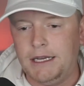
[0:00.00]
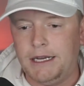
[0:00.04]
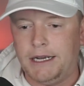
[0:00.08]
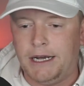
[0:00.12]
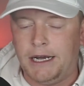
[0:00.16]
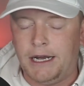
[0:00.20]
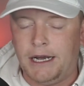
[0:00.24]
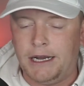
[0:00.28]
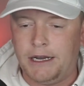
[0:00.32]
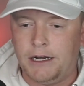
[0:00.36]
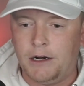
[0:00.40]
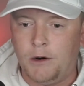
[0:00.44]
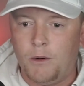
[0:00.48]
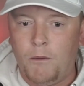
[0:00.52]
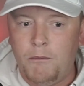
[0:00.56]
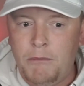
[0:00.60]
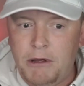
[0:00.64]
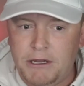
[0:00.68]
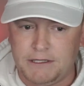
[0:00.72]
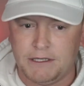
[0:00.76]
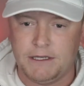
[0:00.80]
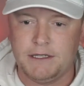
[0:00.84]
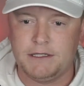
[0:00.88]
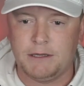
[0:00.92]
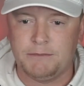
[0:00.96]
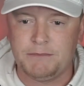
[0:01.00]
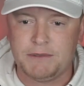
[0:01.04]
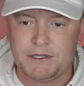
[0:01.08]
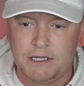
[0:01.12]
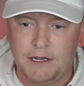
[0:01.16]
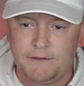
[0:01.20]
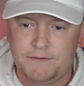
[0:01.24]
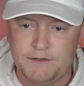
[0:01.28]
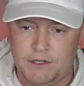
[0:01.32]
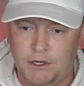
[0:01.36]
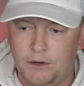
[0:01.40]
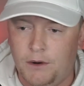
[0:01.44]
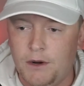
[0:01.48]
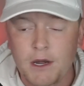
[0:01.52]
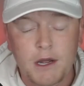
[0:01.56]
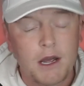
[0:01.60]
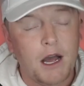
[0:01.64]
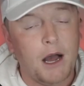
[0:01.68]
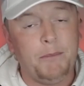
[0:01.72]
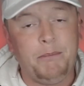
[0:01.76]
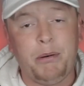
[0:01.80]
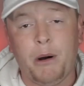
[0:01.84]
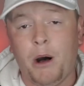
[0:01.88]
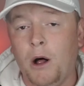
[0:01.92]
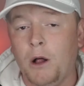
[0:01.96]
We're missing some stuff. So
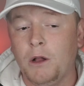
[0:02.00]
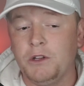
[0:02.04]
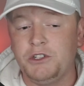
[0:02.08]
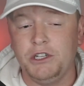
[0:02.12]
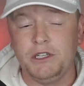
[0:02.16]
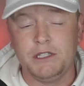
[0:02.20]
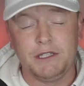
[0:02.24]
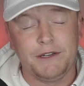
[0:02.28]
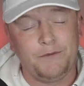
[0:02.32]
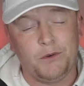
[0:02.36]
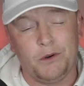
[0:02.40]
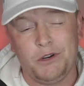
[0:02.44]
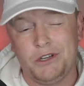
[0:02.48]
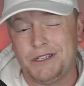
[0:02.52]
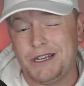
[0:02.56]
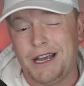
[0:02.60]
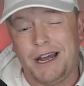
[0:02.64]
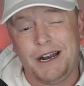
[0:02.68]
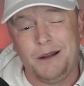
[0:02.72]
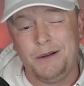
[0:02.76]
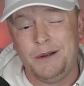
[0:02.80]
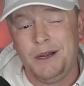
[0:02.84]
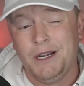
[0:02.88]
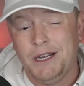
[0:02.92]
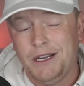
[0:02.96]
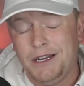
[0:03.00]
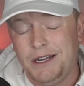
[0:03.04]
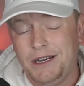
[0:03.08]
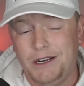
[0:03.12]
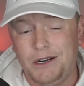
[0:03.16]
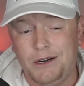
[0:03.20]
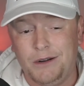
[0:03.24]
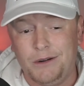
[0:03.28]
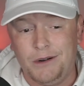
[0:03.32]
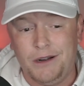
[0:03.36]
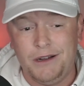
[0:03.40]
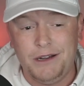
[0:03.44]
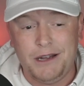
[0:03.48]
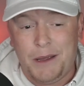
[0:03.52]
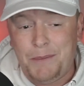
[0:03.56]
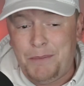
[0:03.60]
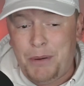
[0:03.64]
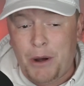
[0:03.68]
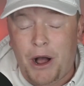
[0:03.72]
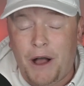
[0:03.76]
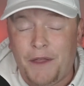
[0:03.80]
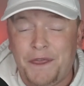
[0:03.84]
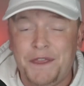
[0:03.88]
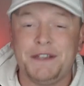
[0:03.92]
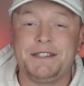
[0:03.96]
apologies if we're just kind of,
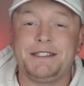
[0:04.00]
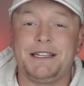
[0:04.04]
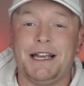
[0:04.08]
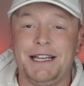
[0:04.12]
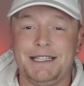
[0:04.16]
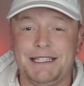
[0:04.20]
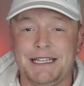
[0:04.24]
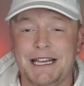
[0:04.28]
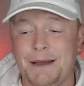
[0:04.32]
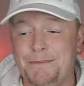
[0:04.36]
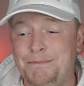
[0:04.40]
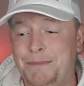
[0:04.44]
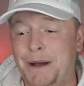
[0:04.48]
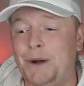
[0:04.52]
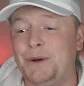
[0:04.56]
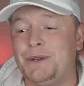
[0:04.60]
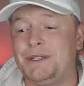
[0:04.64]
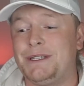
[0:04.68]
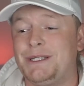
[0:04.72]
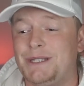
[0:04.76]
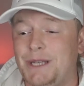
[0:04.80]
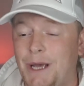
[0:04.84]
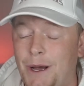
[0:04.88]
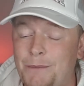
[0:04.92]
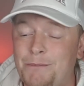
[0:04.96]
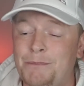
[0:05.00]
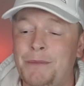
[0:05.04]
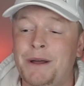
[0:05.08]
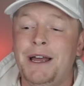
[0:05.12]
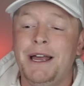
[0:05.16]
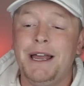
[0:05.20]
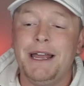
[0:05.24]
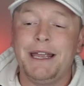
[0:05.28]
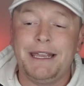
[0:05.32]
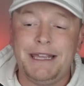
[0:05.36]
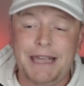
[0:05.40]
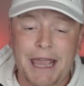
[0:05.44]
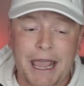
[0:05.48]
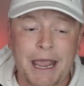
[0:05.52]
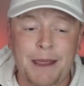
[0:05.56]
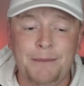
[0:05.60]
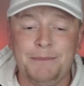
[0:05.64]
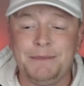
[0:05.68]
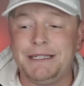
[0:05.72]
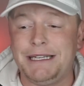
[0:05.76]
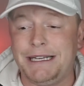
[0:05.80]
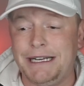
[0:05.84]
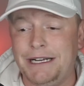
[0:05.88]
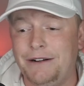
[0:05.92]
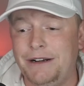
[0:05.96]
hypothesizing about some
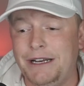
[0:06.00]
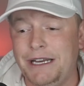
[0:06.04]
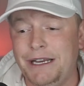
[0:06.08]
games here.